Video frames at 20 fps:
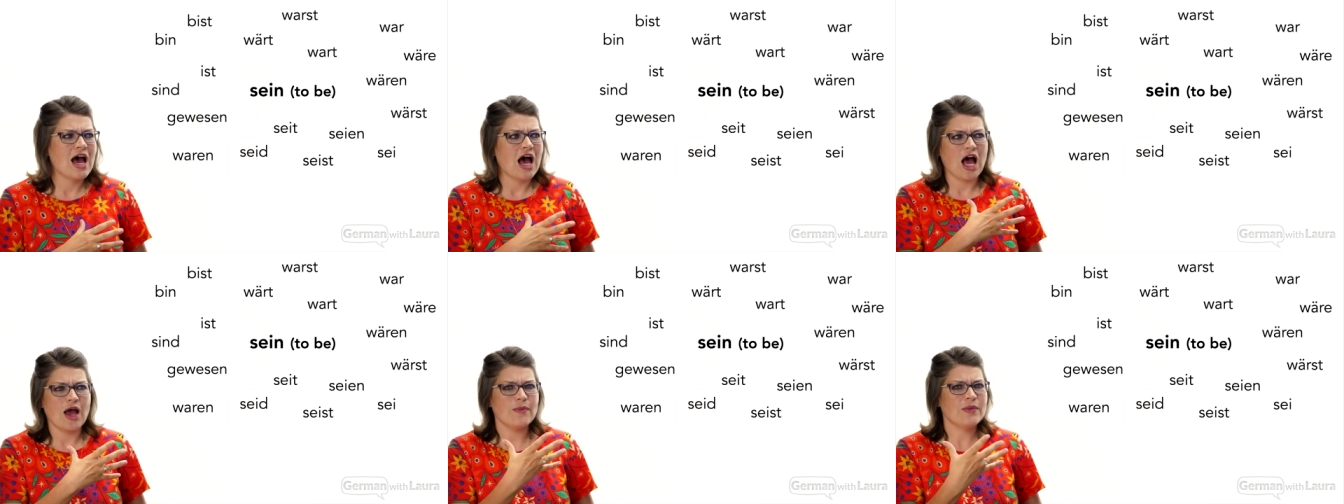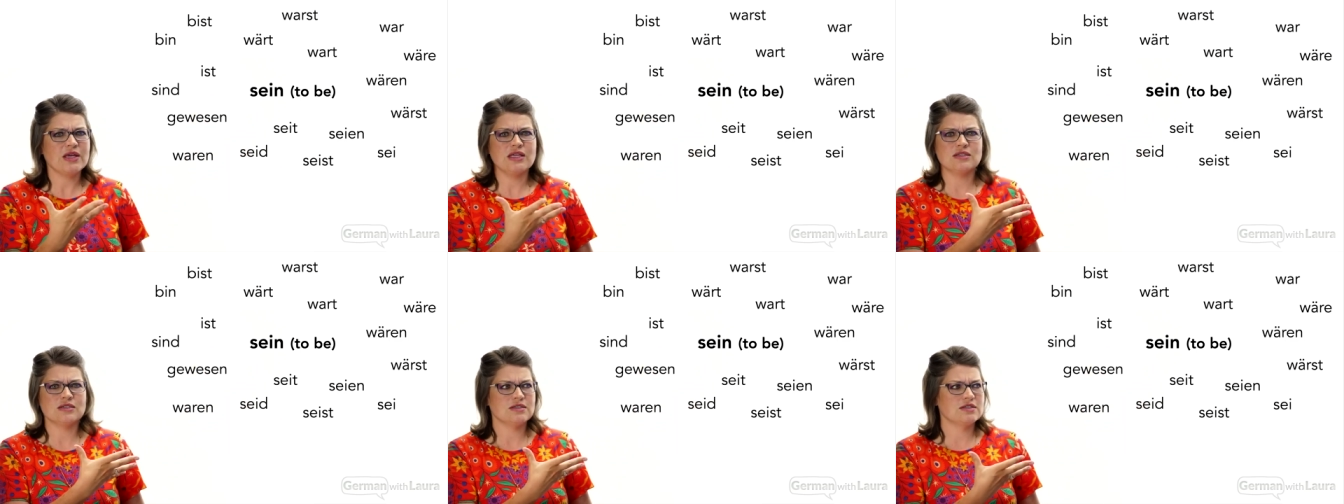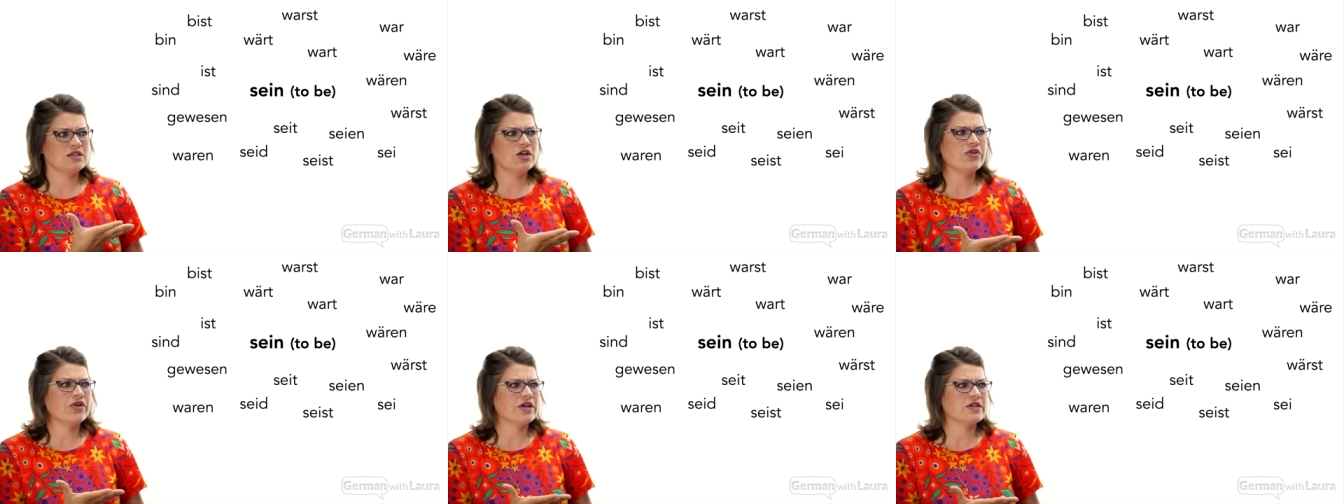I mean,
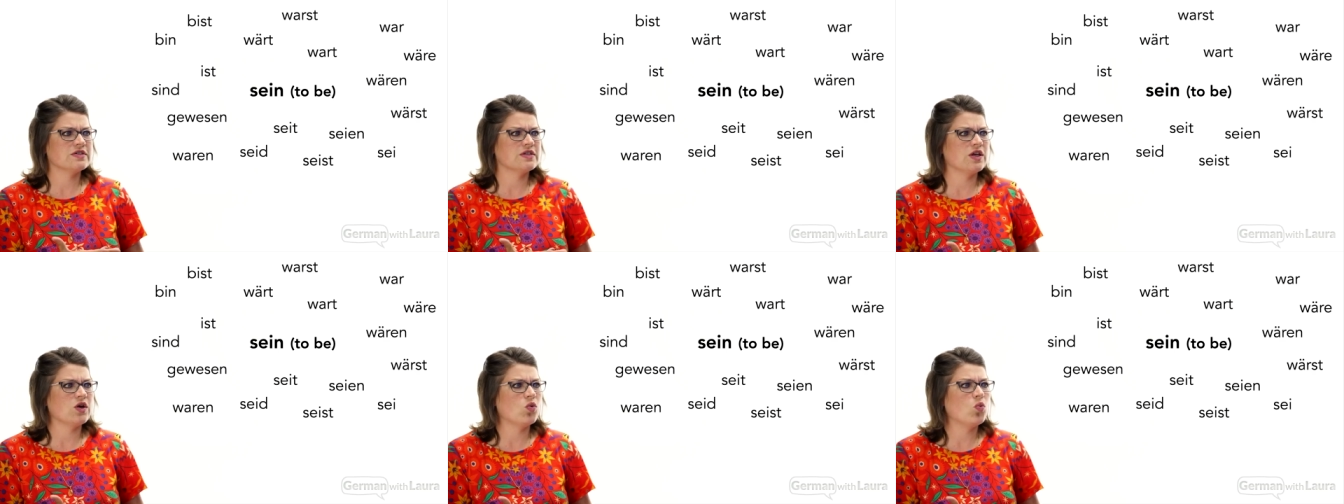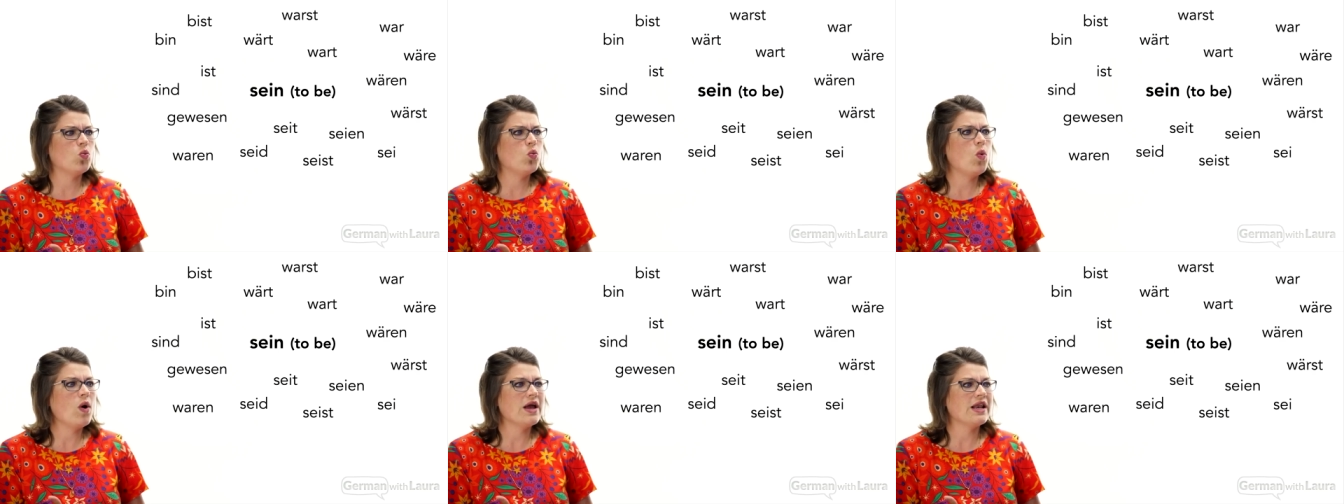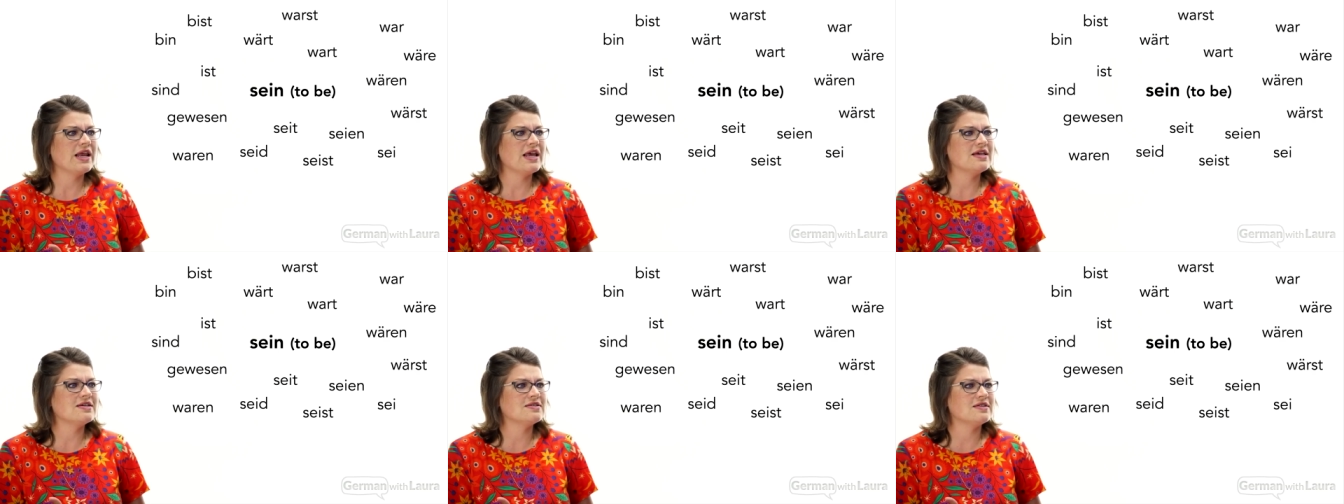seriously,
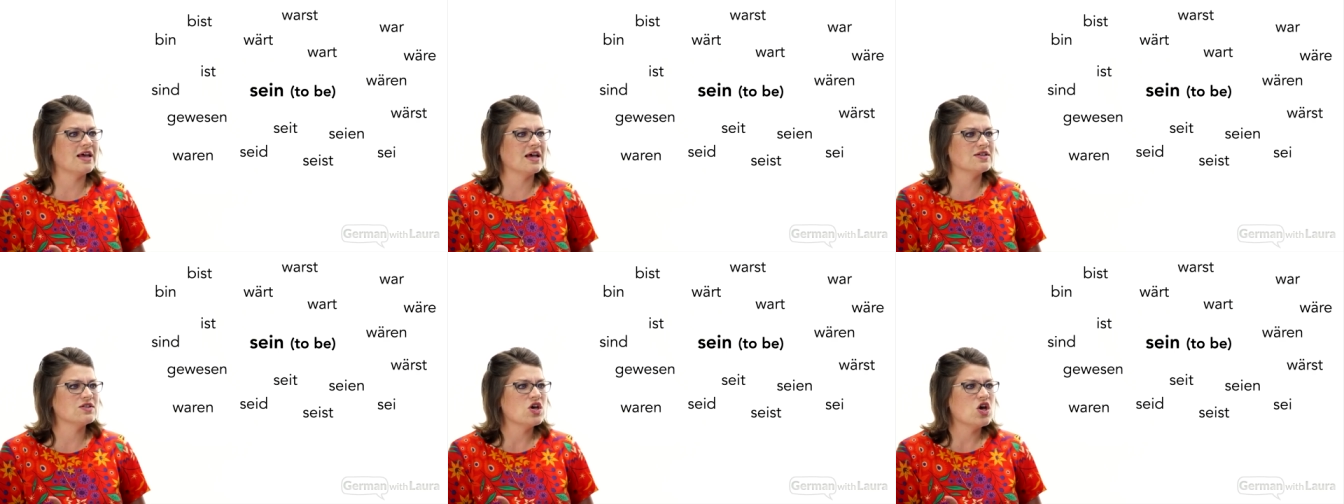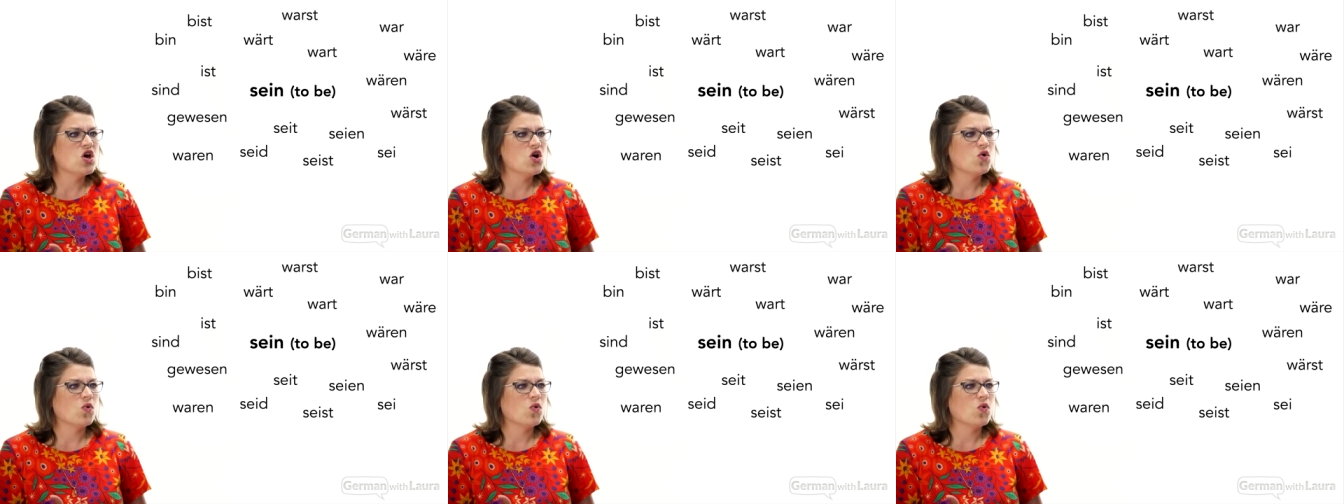what is this?